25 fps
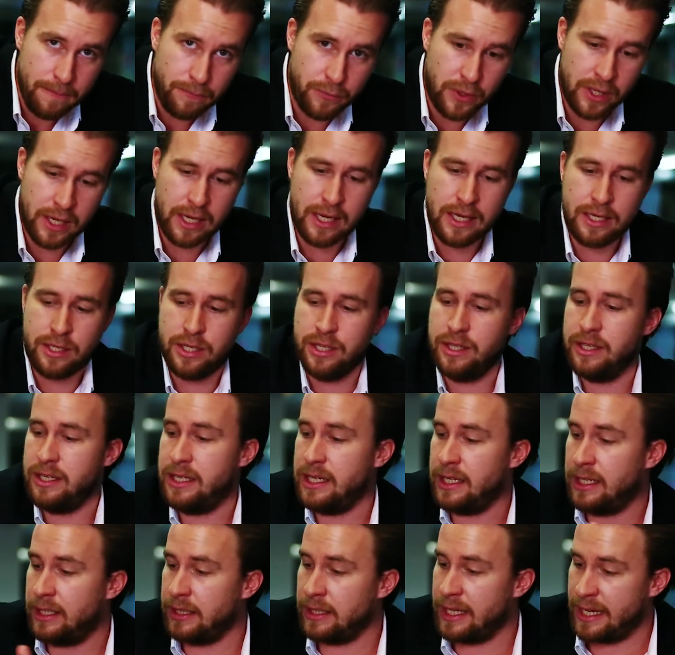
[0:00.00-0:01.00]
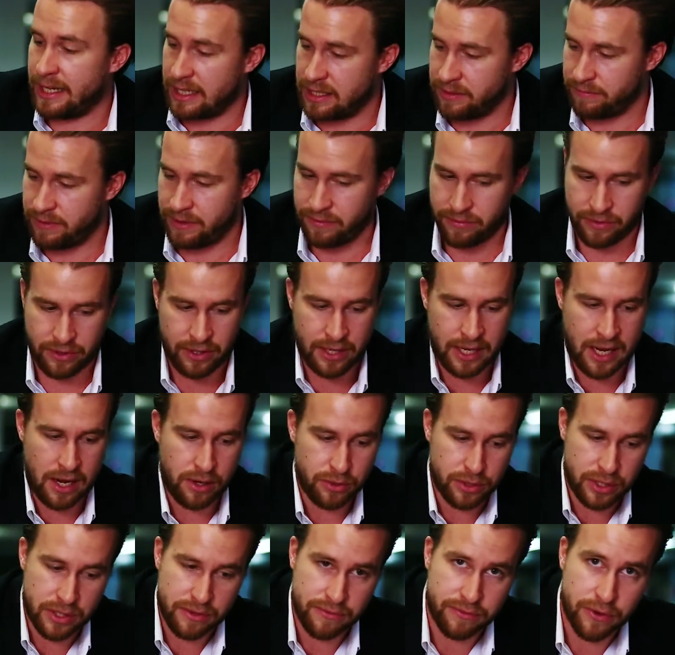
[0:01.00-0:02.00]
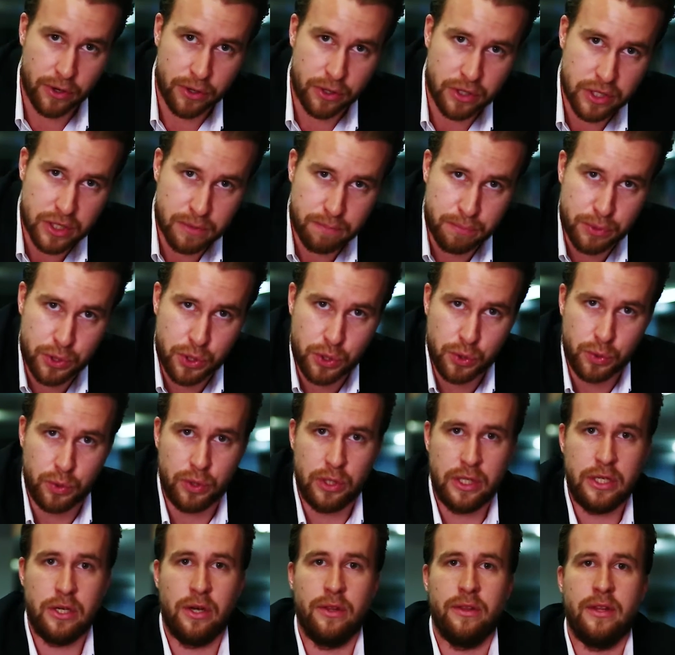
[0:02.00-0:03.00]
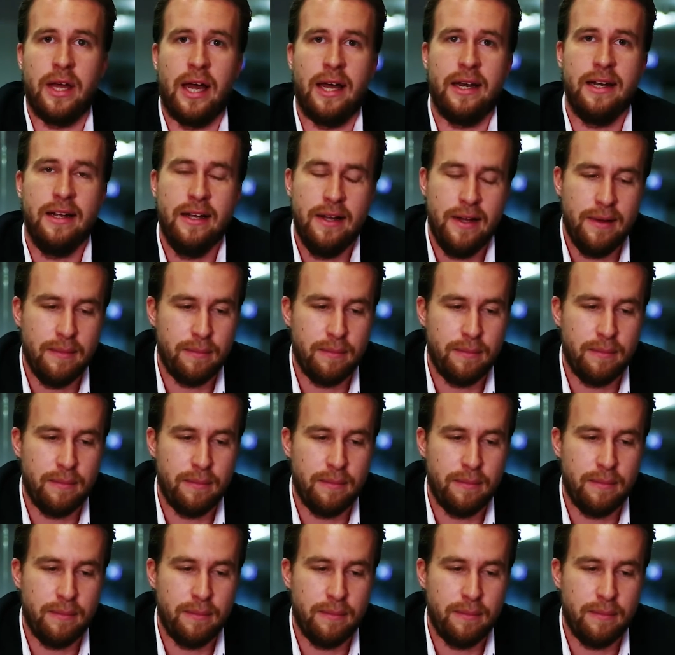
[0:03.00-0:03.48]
that to the neglect of everything else, he focused purely on that,